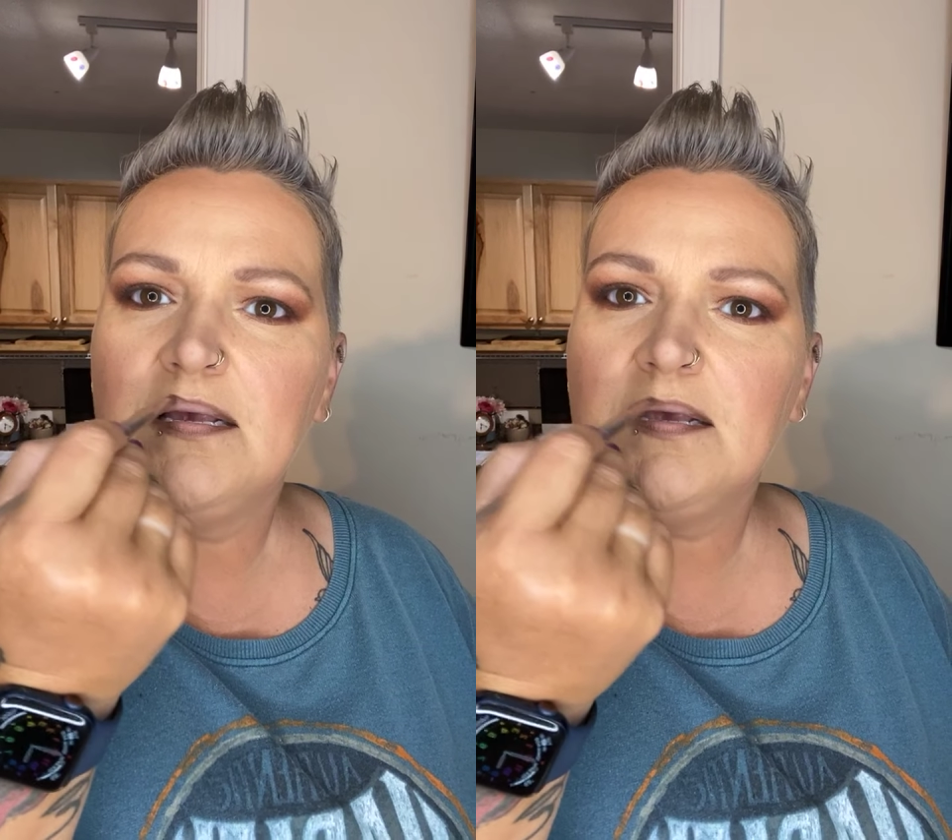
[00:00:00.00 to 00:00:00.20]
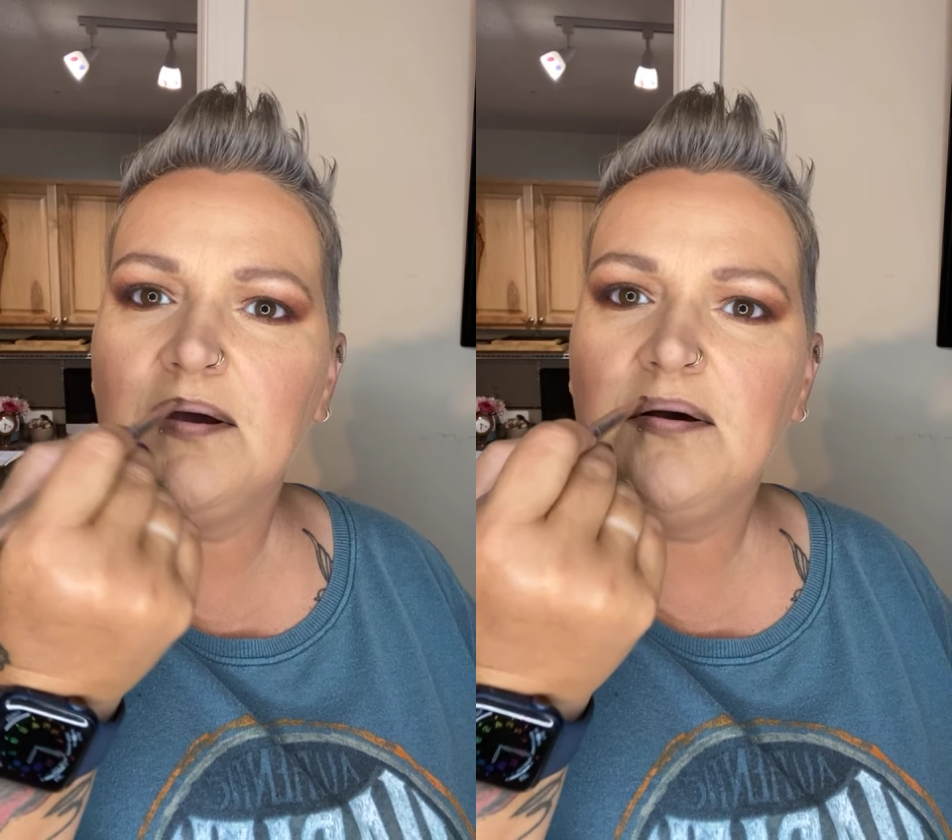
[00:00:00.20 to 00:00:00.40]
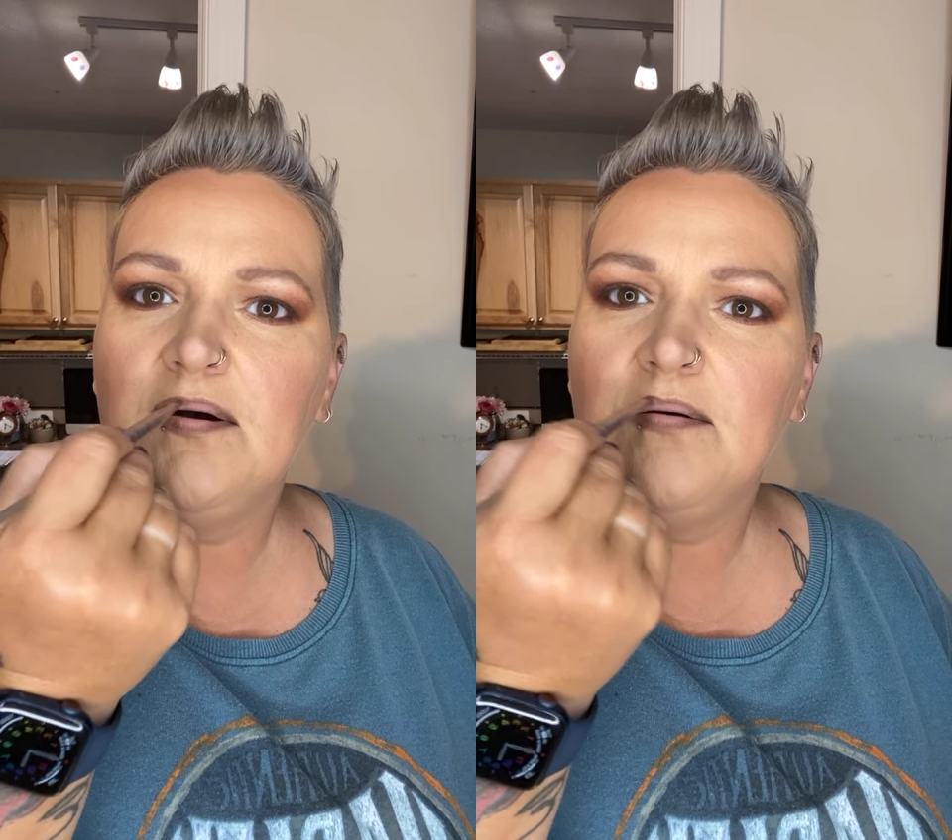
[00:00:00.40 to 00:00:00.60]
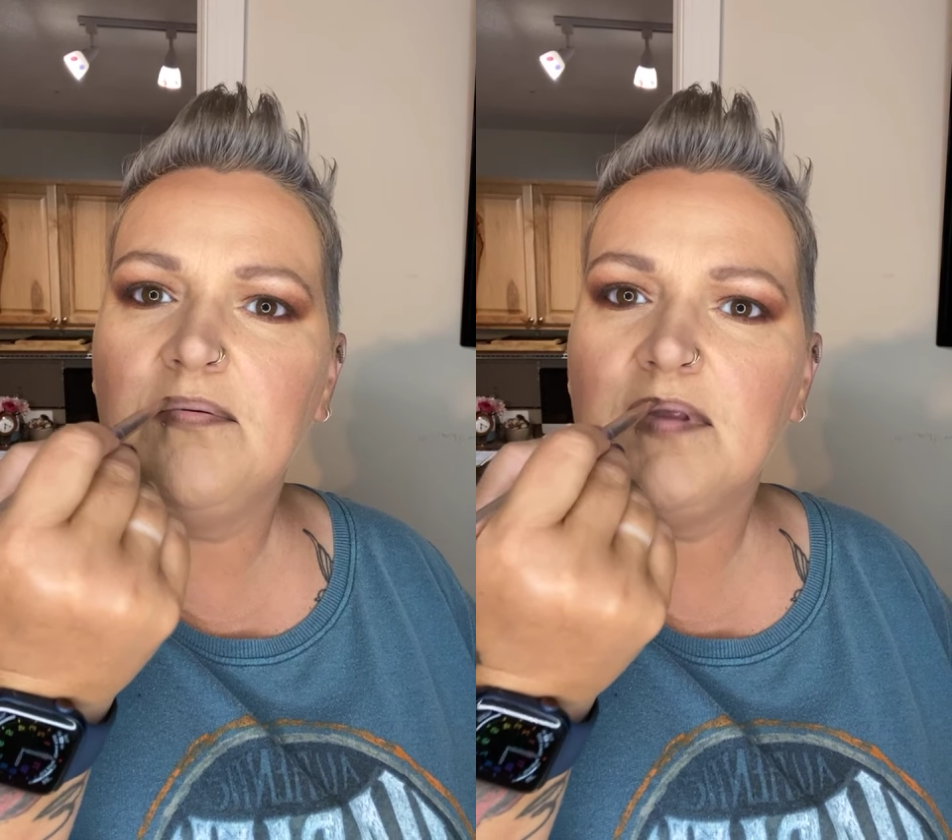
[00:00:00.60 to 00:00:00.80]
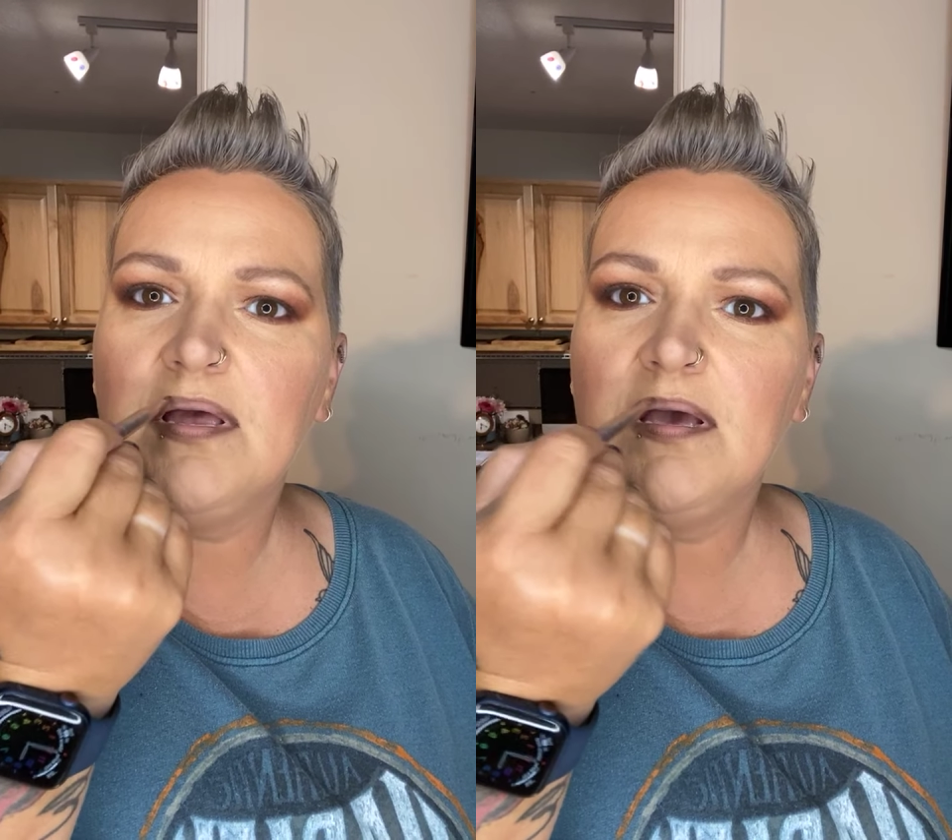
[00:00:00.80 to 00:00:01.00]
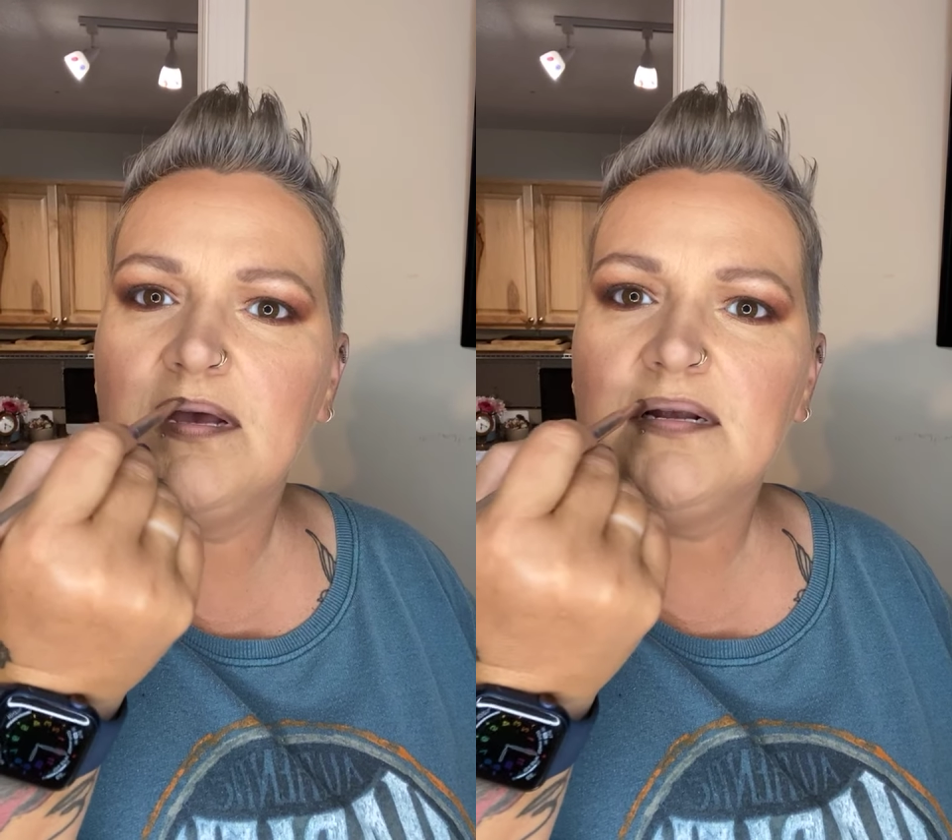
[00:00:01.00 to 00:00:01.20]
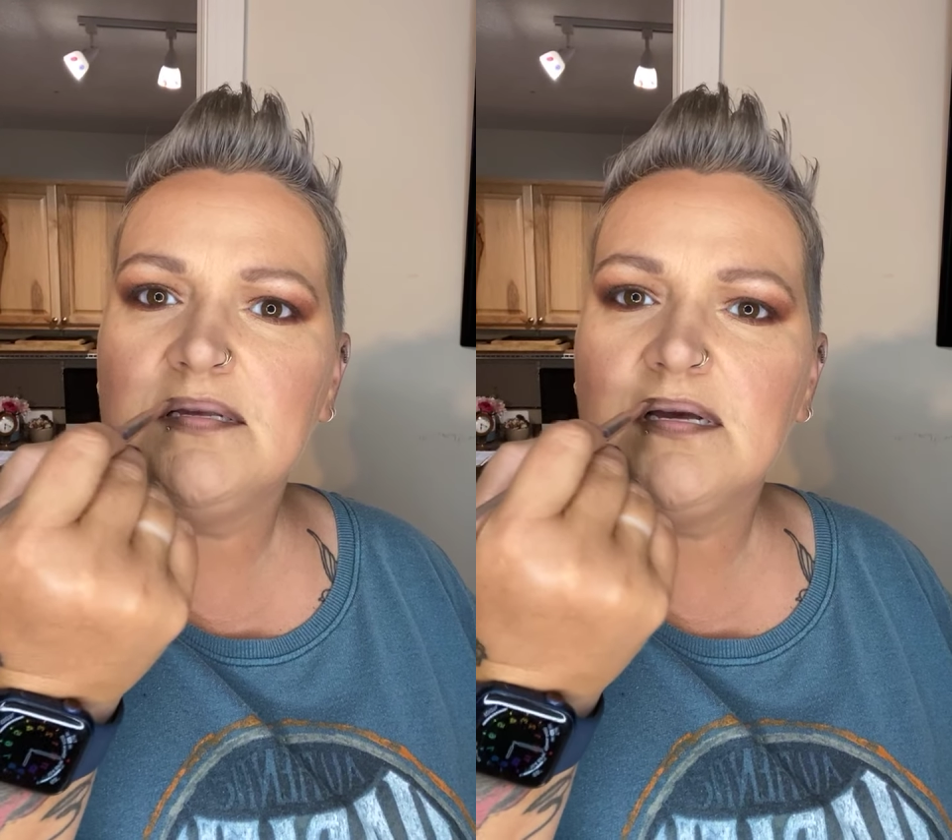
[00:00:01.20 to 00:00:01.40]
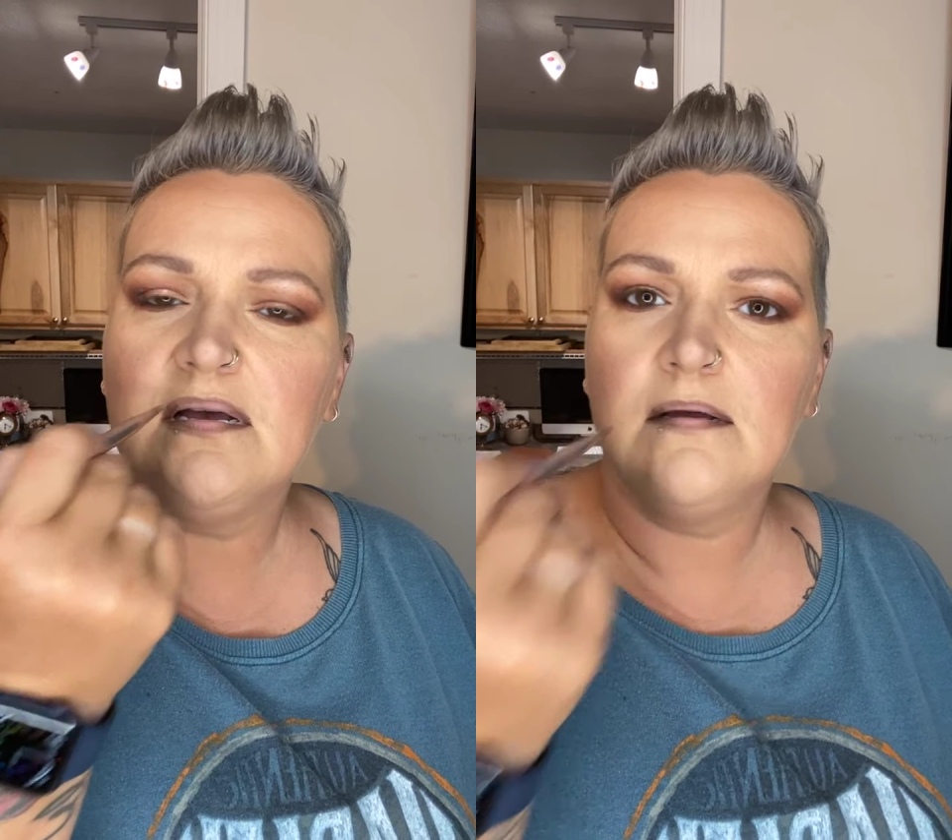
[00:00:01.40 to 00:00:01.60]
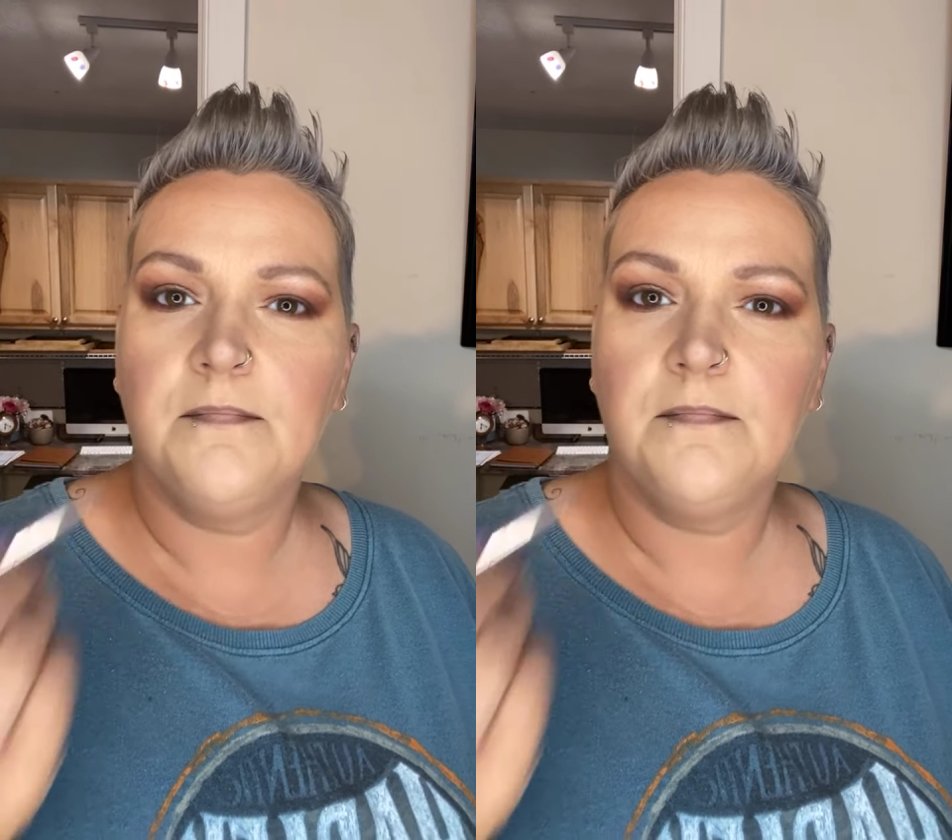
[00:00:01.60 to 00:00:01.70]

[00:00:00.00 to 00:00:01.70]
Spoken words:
so hopefully it doesn't